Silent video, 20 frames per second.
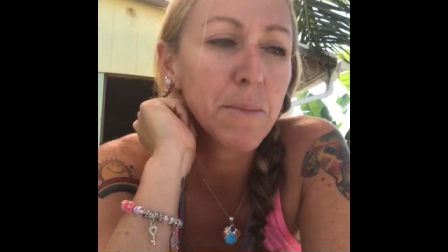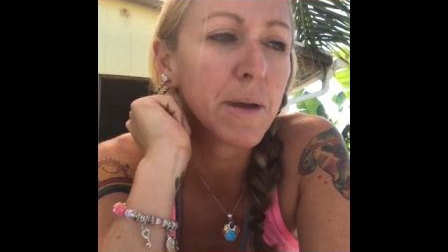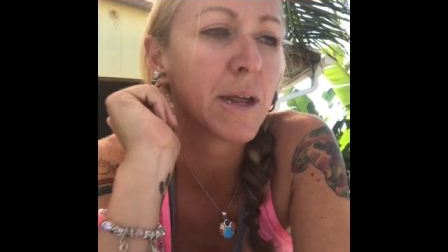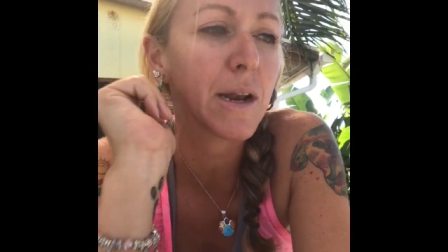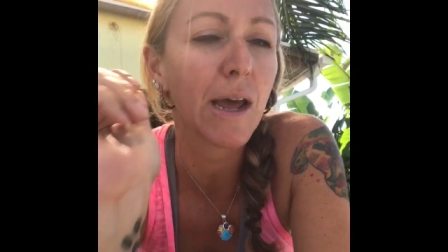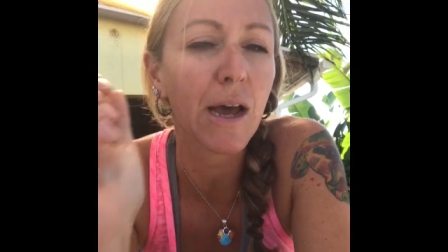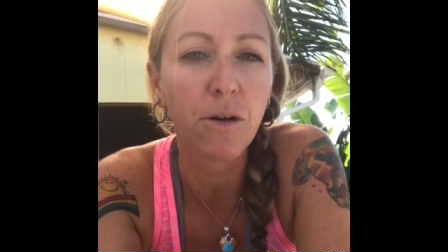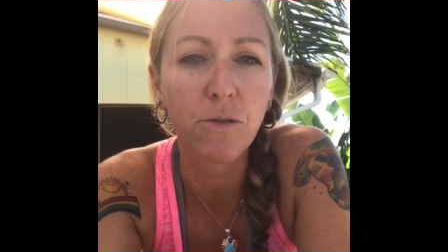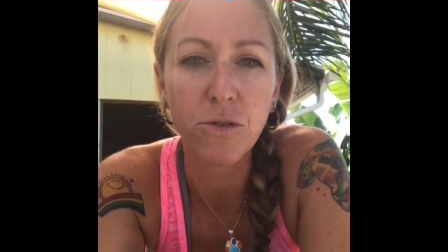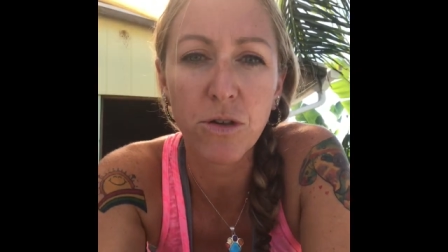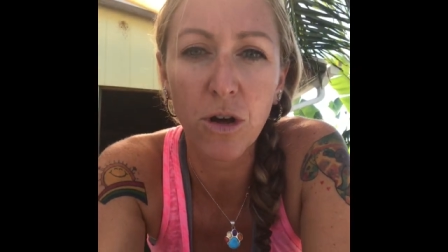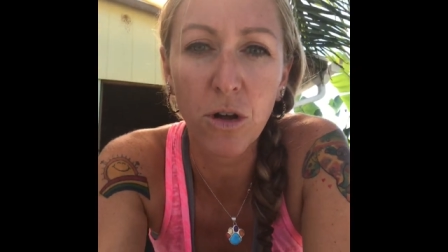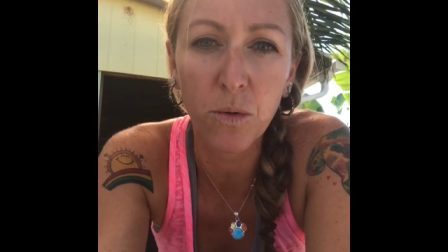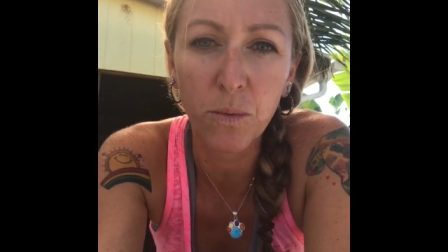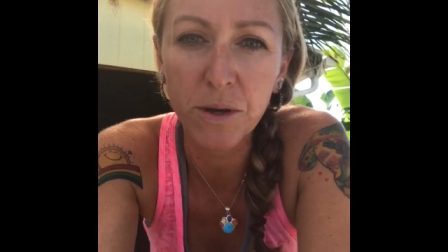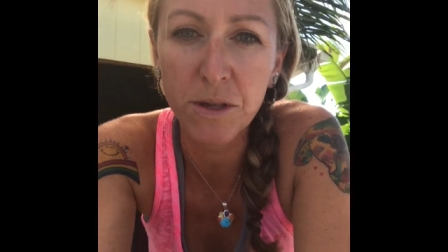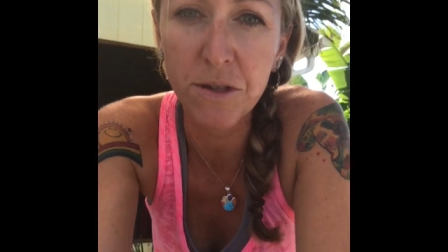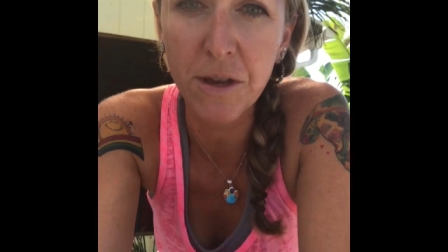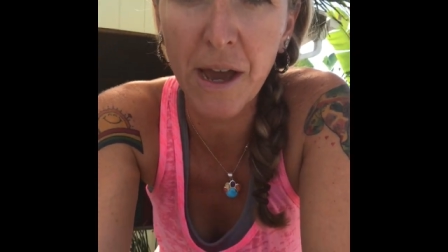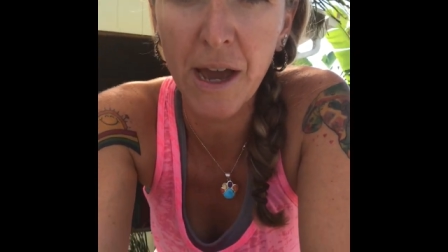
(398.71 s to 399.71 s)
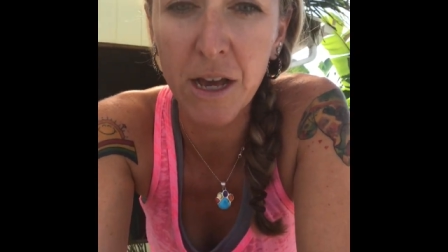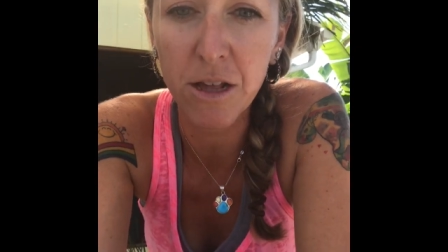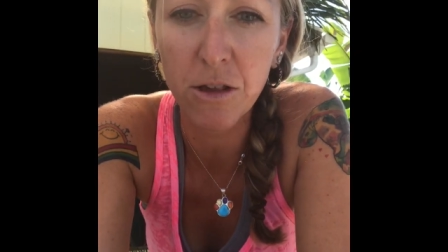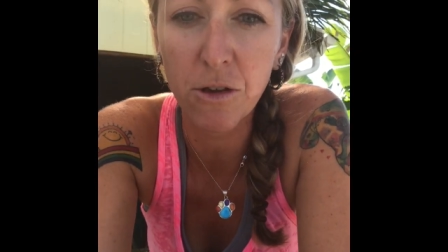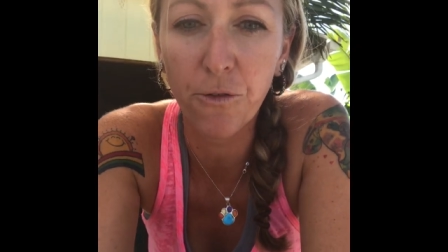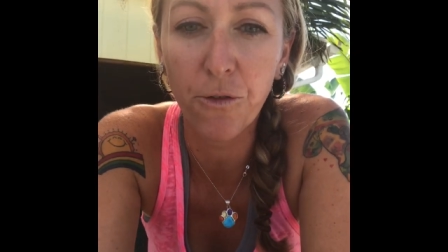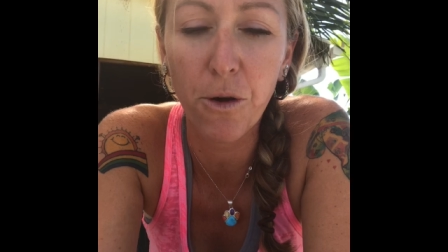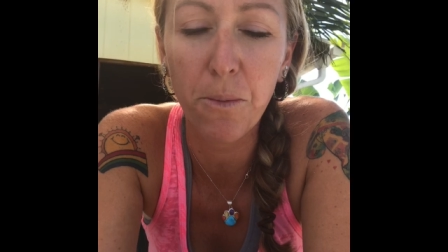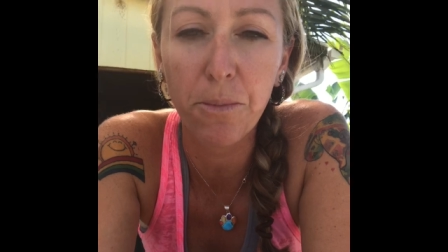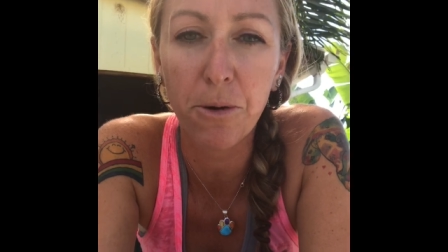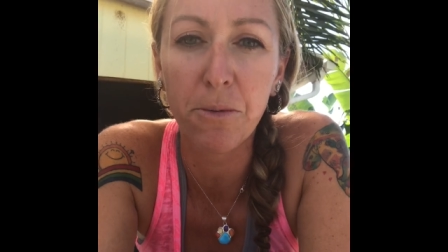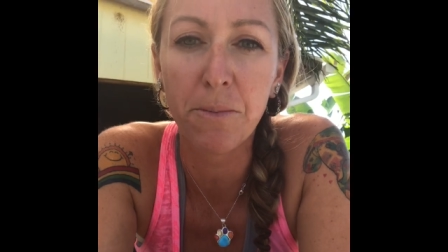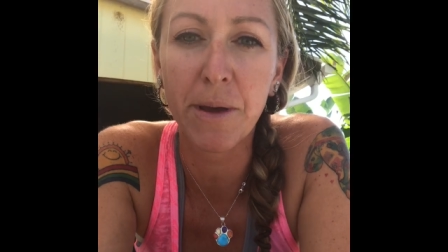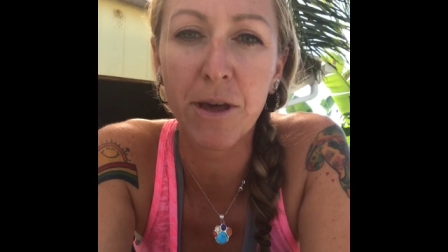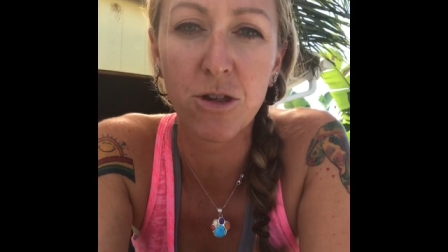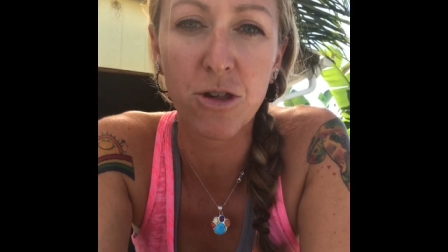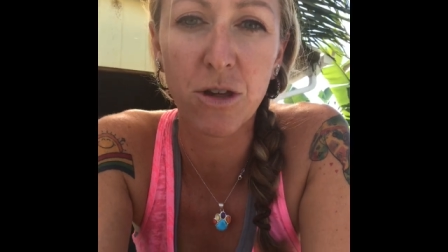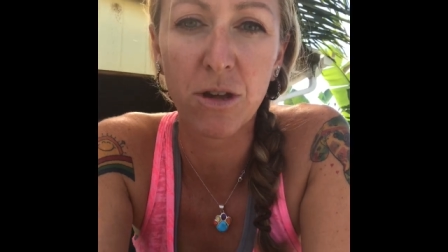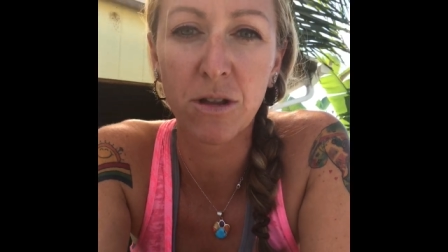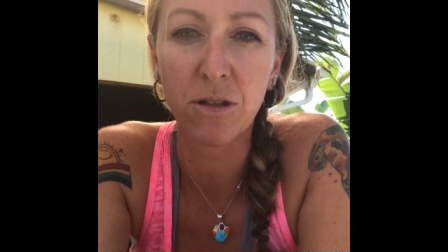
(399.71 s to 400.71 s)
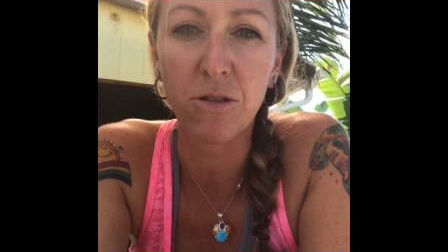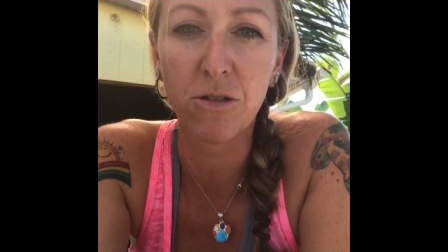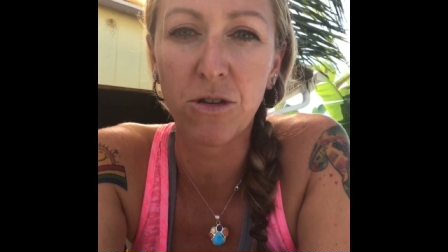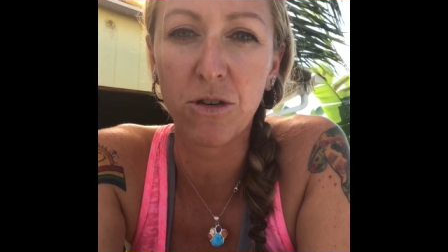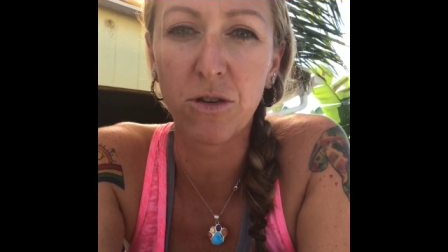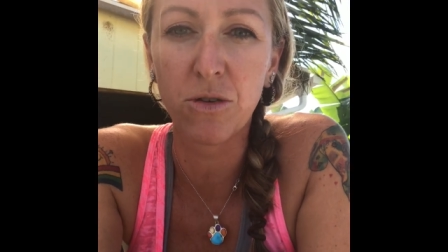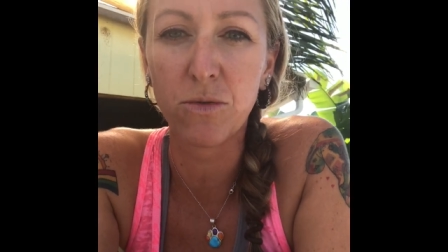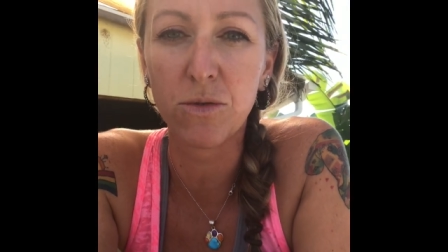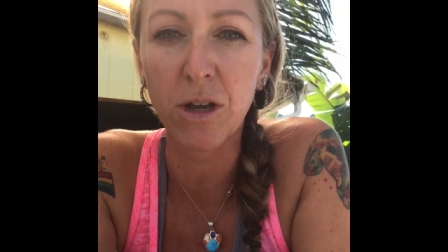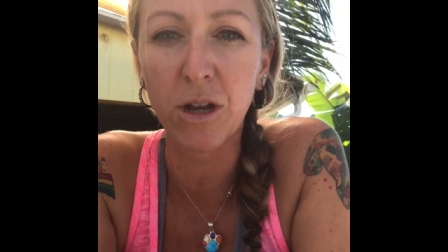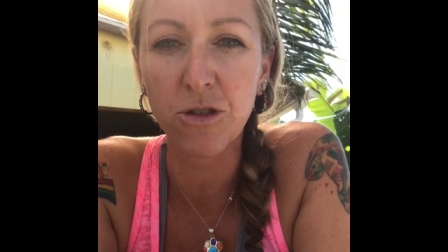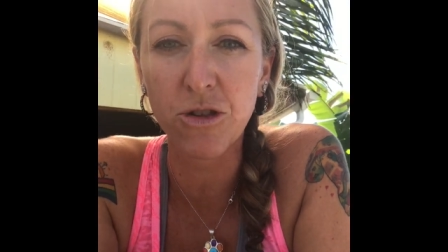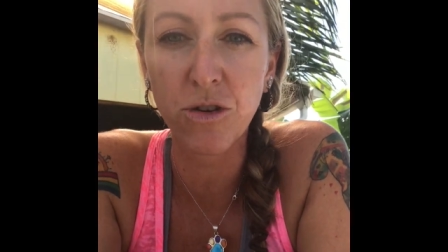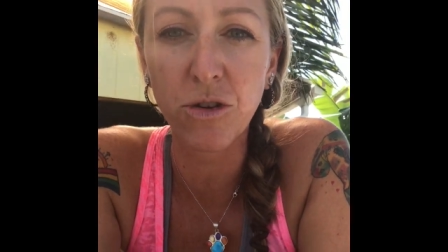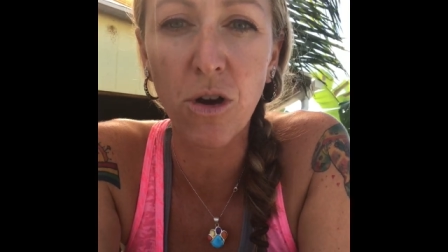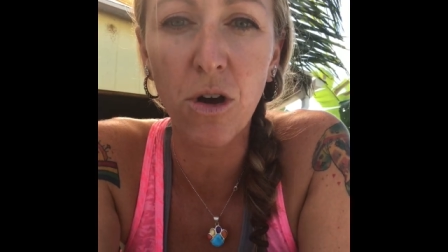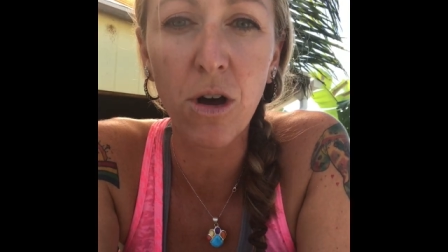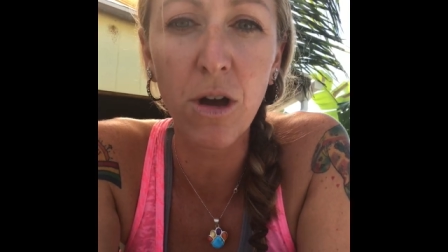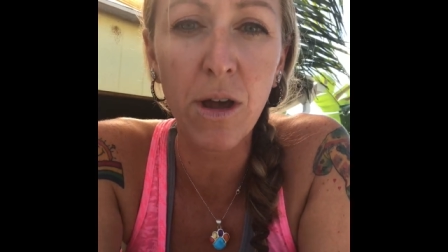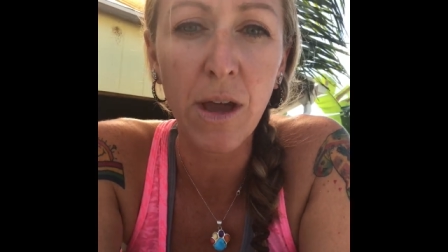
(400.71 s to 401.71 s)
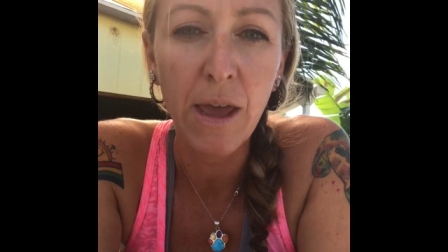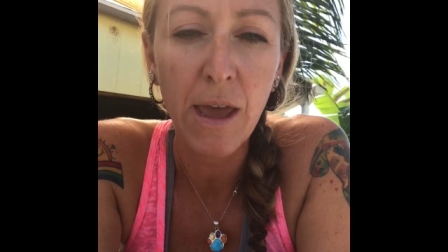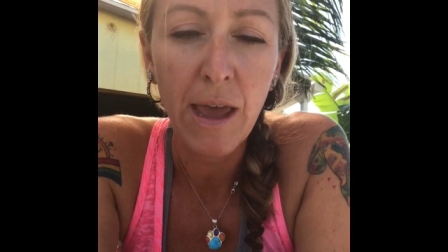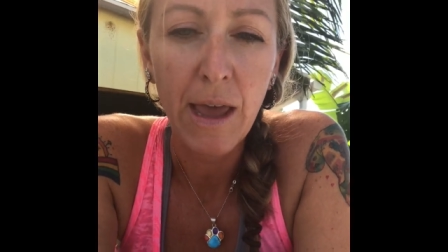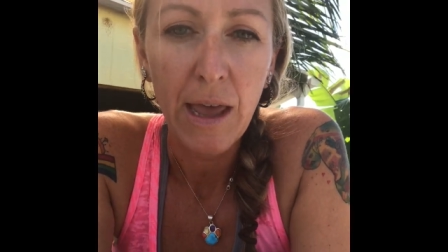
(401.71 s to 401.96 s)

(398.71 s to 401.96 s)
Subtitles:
and how to always ask for permission to touch a dog.